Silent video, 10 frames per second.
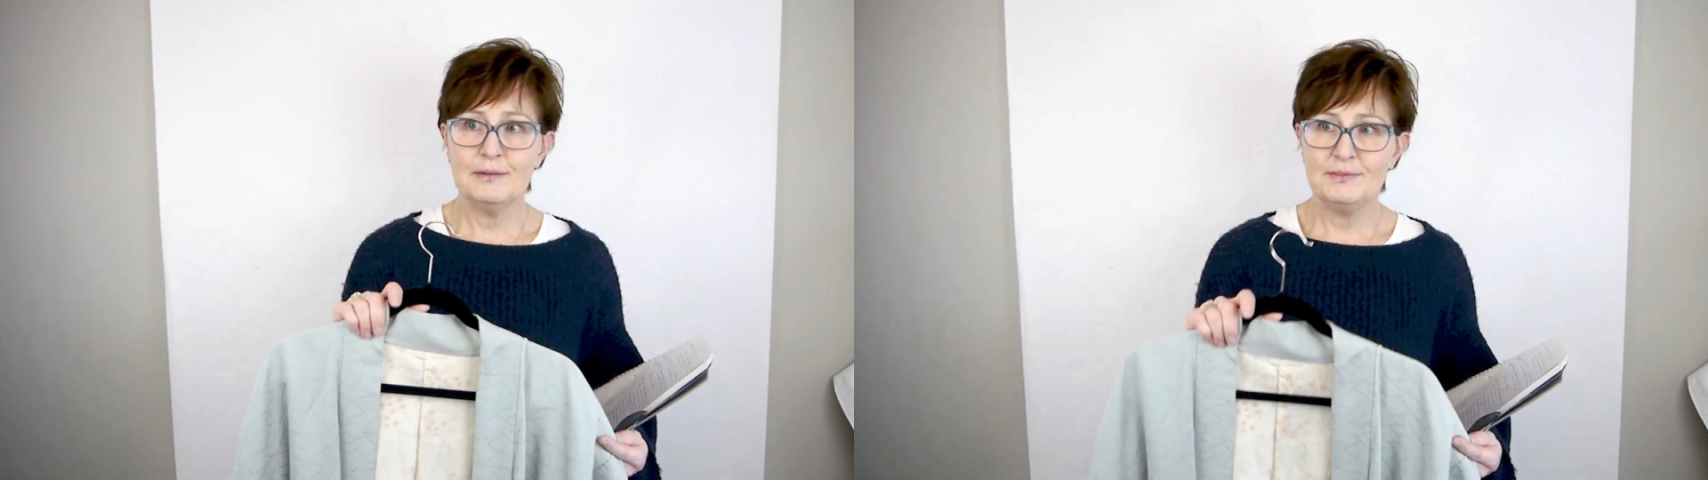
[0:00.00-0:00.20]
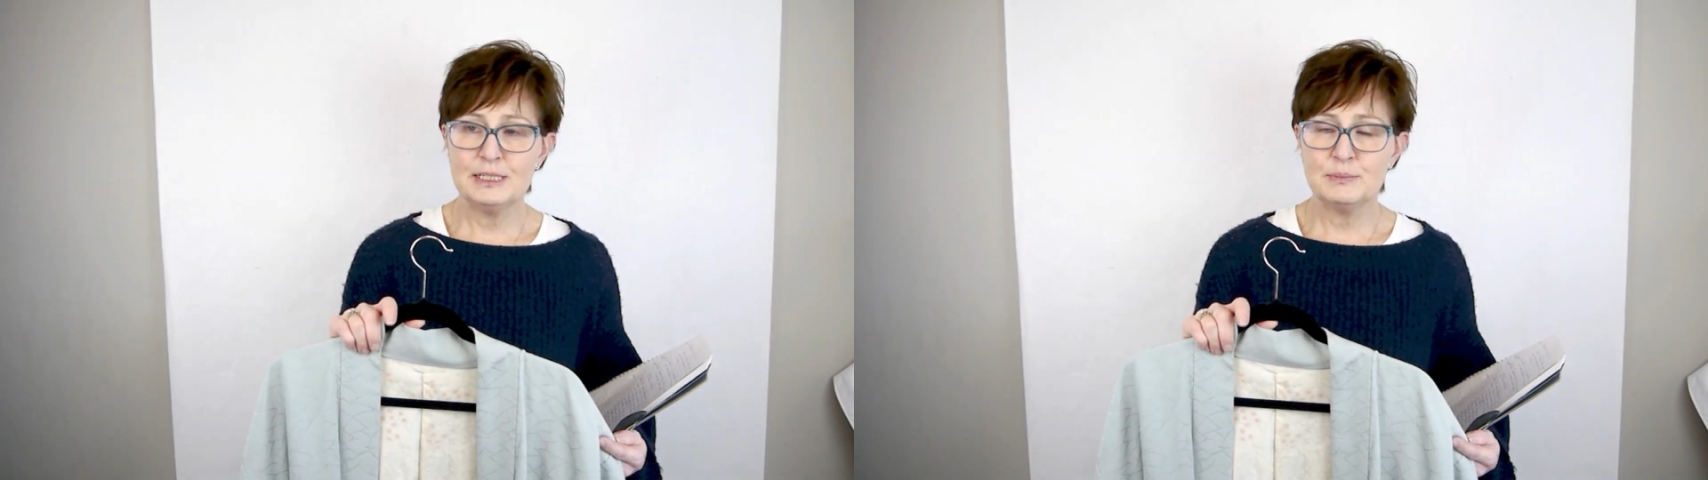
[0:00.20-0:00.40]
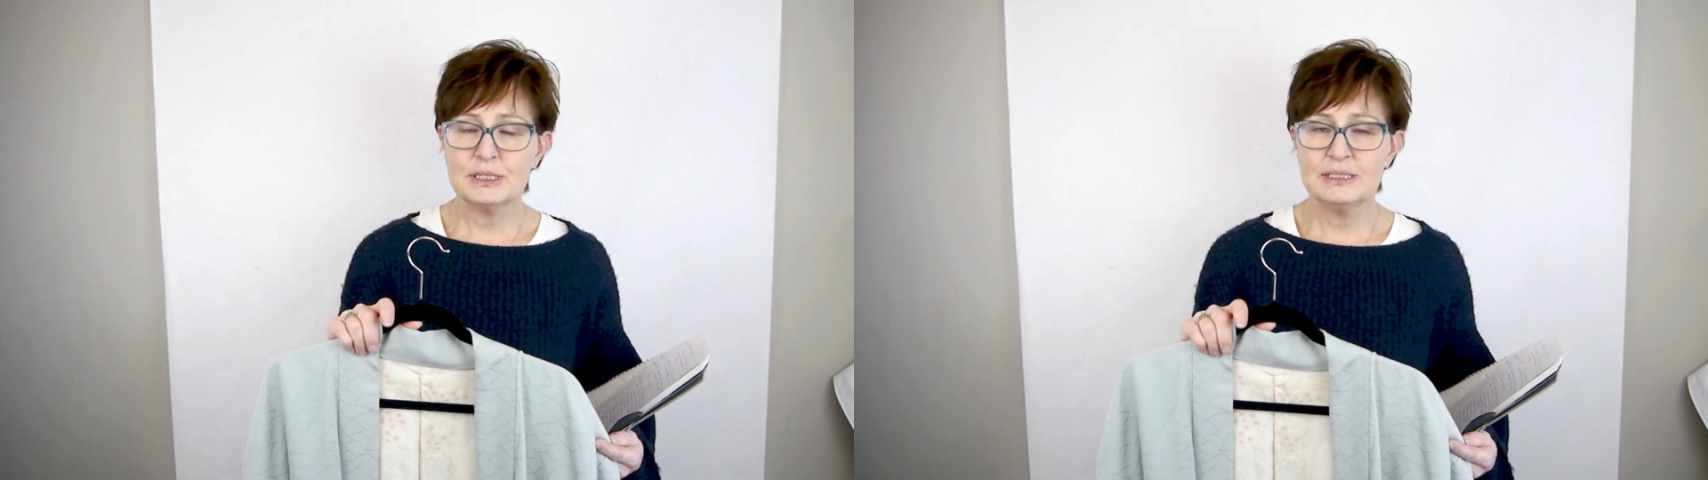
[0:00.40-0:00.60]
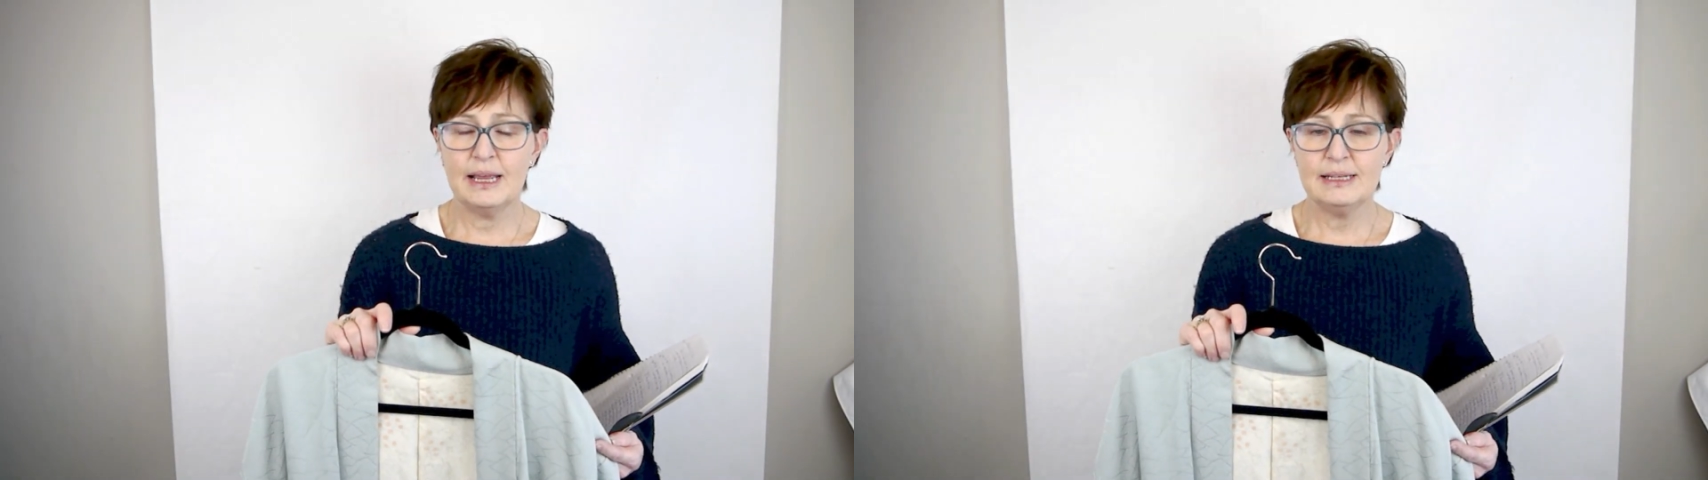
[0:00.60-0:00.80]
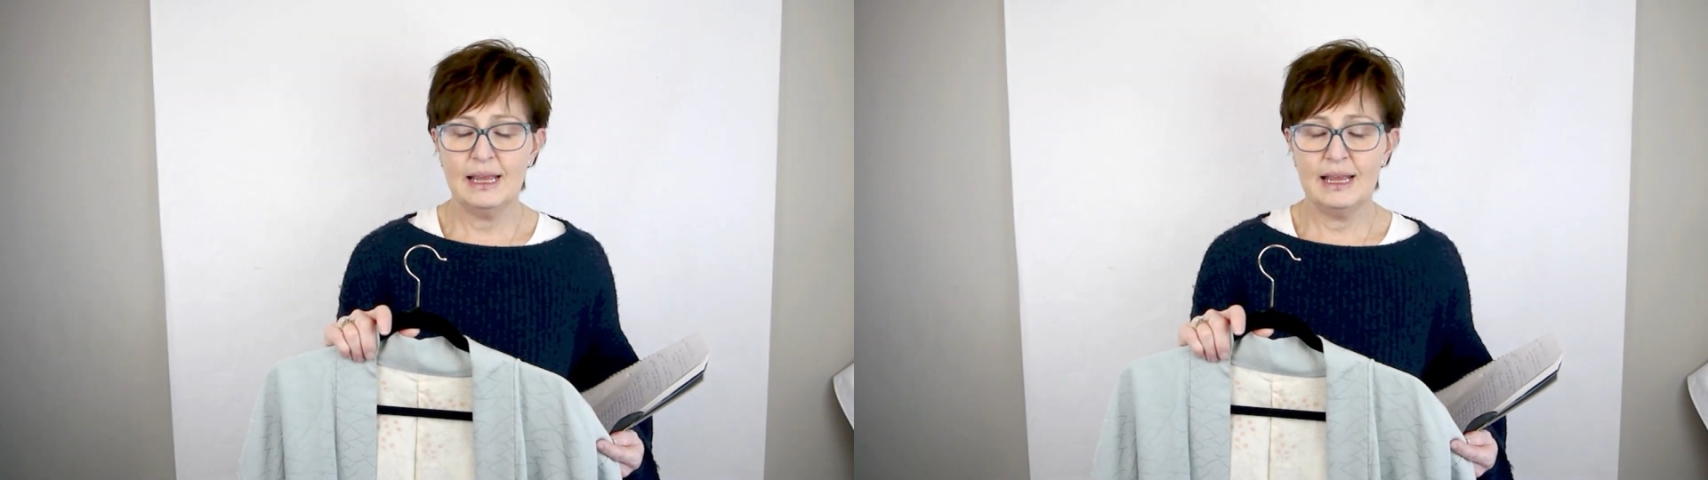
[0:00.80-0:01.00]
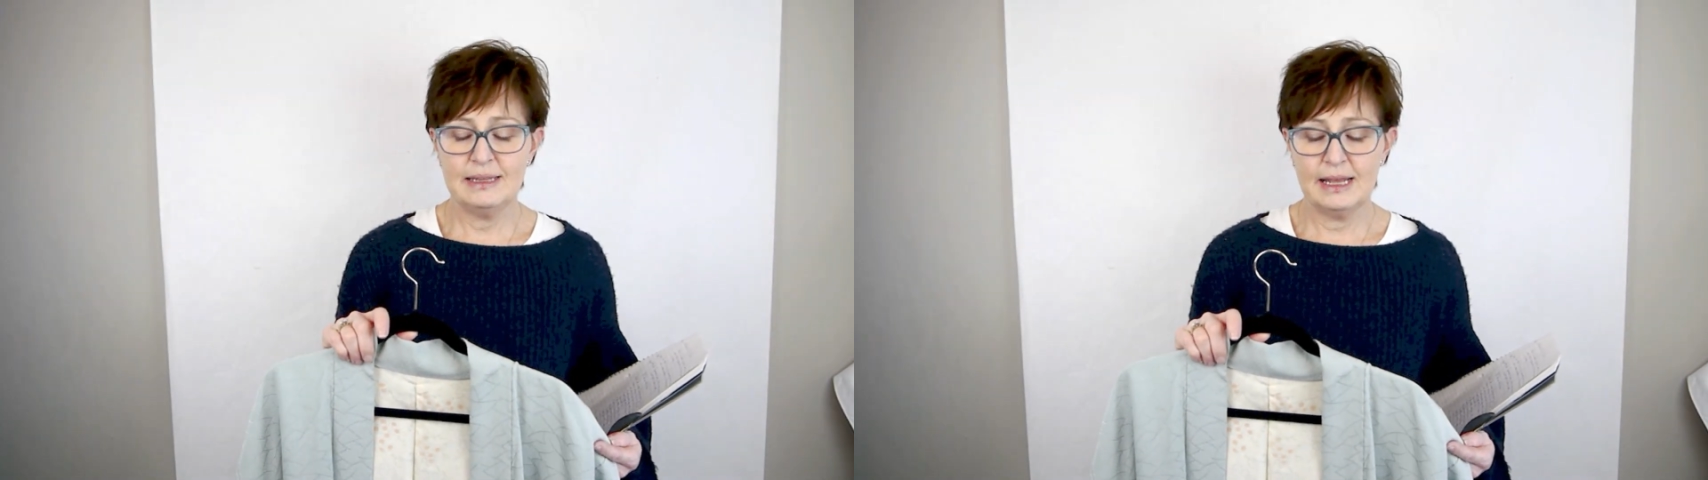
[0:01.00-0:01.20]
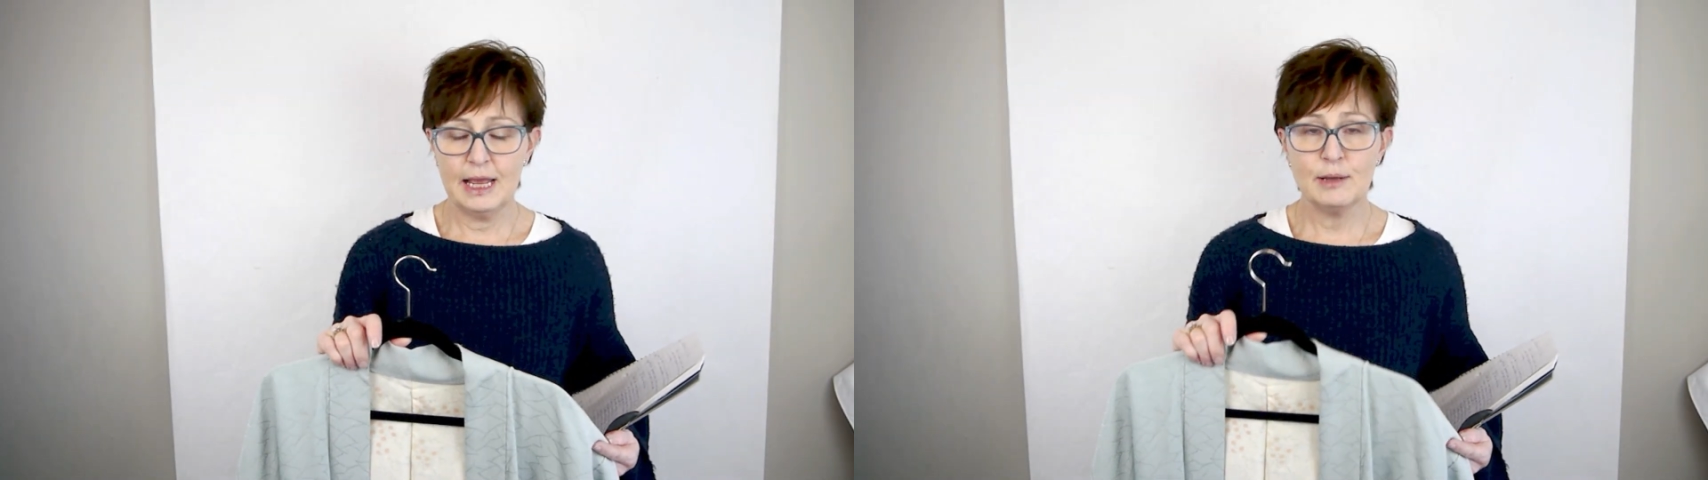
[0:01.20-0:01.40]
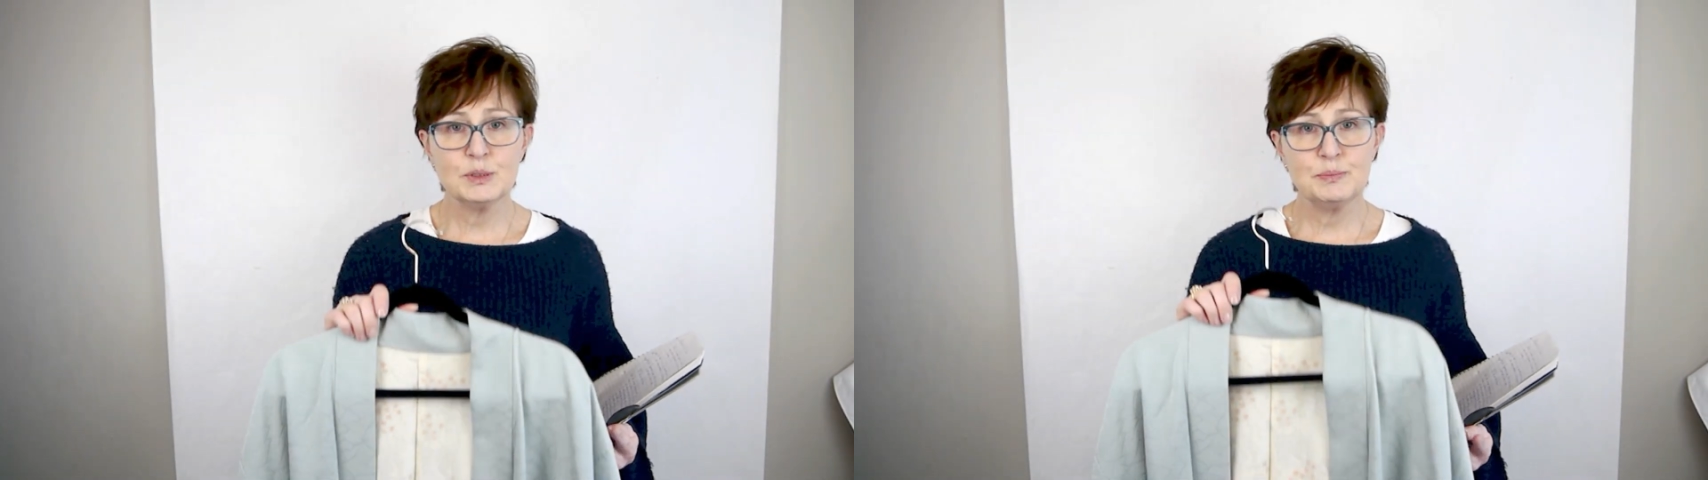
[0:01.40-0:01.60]
Facebook site and that
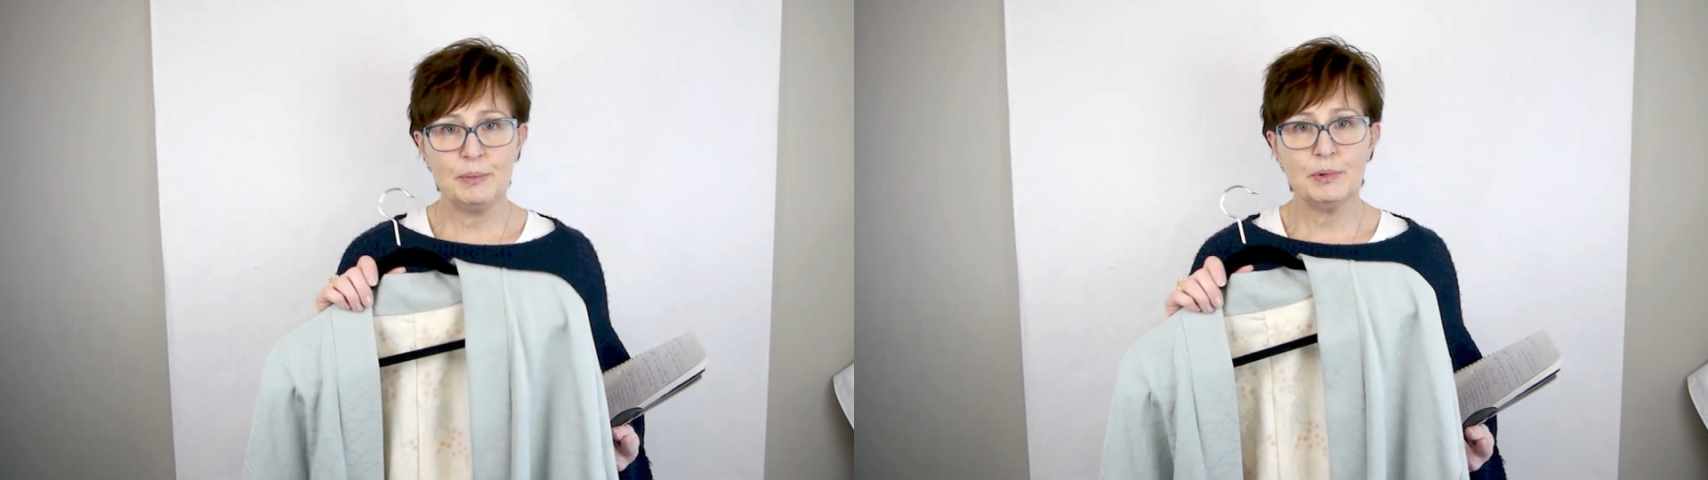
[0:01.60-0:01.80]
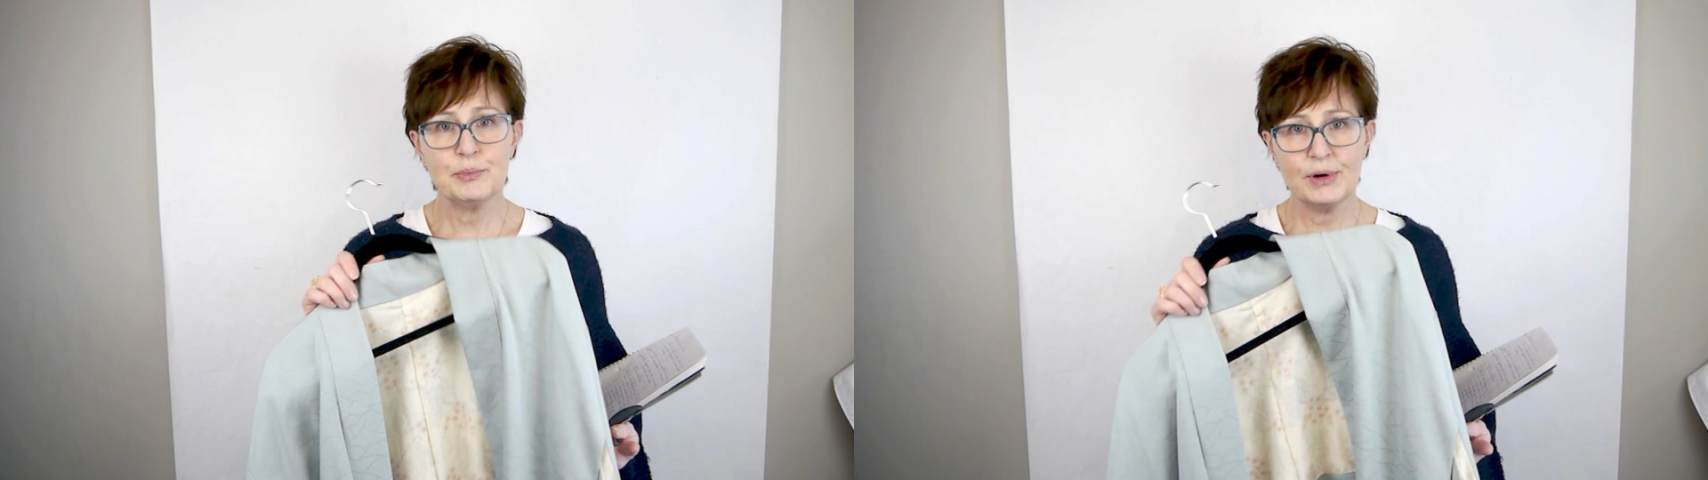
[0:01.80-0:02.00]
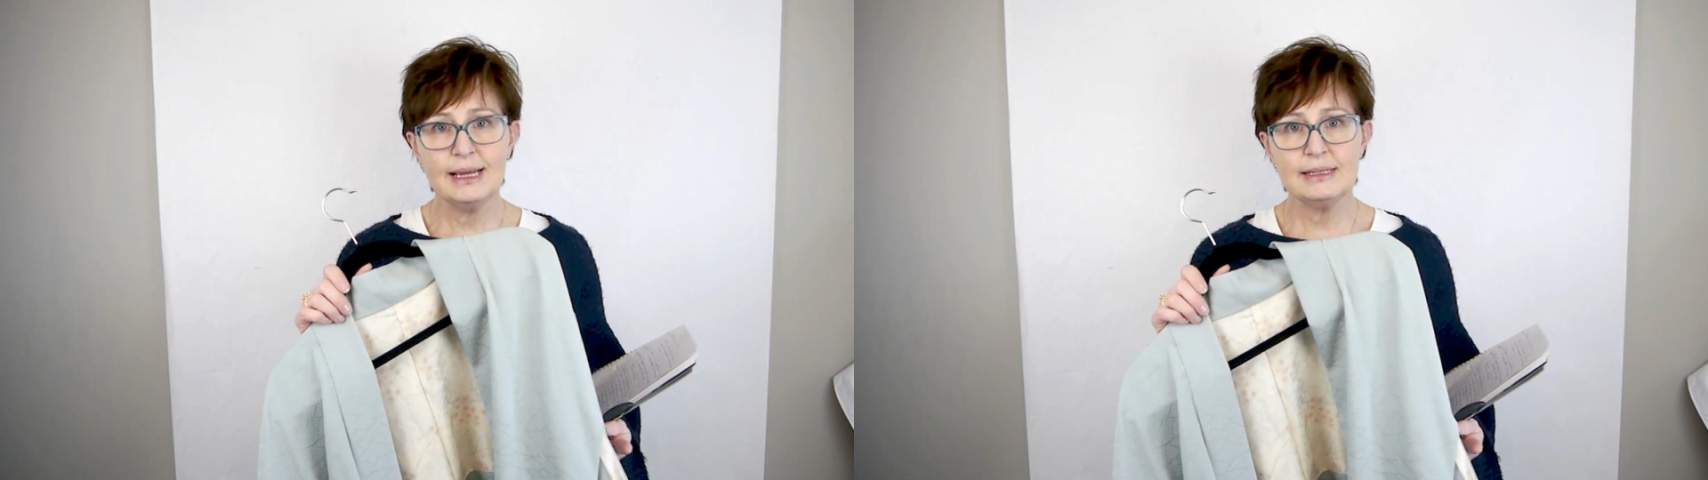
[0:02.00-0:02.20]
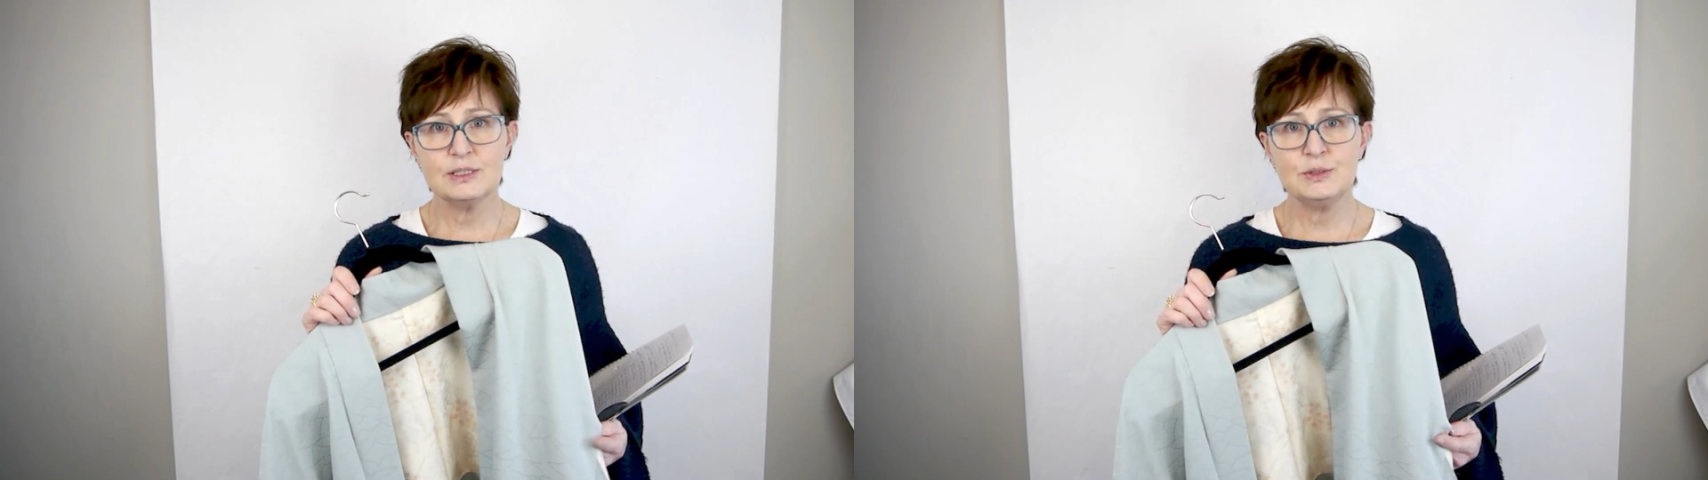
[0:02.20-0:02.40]
helps people price,